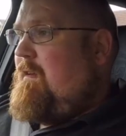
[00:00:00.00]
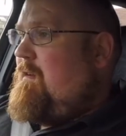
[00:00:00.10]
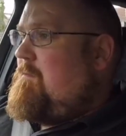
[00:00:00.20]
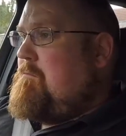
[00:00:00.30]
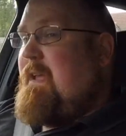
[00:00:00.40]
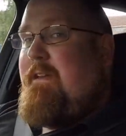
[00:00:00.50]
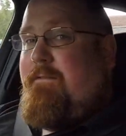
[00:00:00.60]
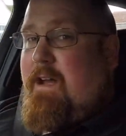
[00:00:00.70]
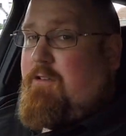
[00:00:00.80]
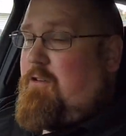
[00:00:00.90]
me
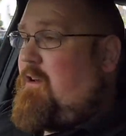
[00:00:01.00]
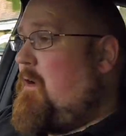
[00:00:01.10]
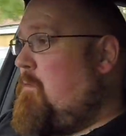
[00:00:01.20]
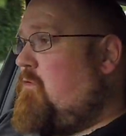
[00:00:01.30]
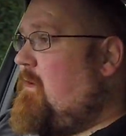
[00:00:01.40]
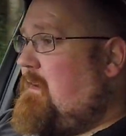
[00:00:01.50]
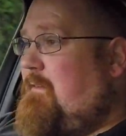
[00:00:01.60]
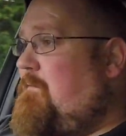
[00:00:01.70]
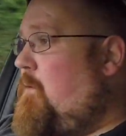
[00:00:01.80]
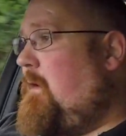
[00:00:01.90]
fashion, I'm already
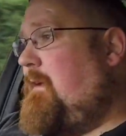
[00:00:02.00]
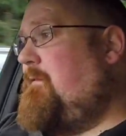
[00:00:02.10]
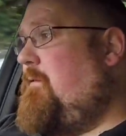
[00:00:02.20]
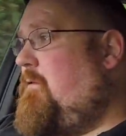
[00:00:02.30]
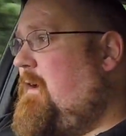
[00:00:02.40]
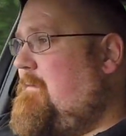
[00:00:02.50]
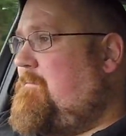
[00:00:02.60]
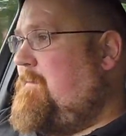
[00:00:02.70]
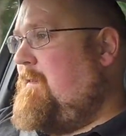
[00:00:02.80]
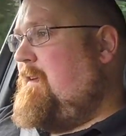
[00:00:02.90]
falling for it.
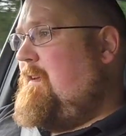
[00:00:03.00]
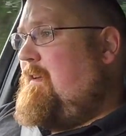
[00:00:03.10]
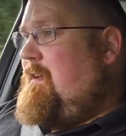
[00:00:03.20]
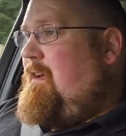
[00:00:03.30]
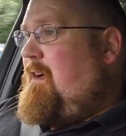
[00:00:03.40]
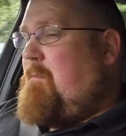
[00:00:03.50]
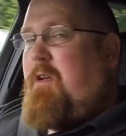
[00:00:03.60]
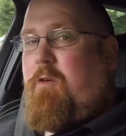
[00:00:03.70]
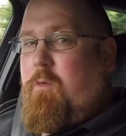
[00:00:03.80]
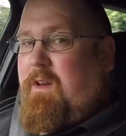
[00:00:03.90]
I might
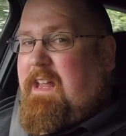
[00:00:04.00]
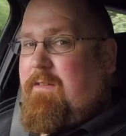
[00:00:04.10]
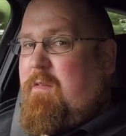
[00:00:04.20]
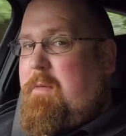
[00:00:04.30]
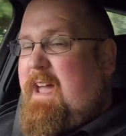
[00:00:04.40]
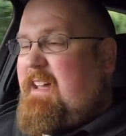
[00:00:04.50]
not want to give it back.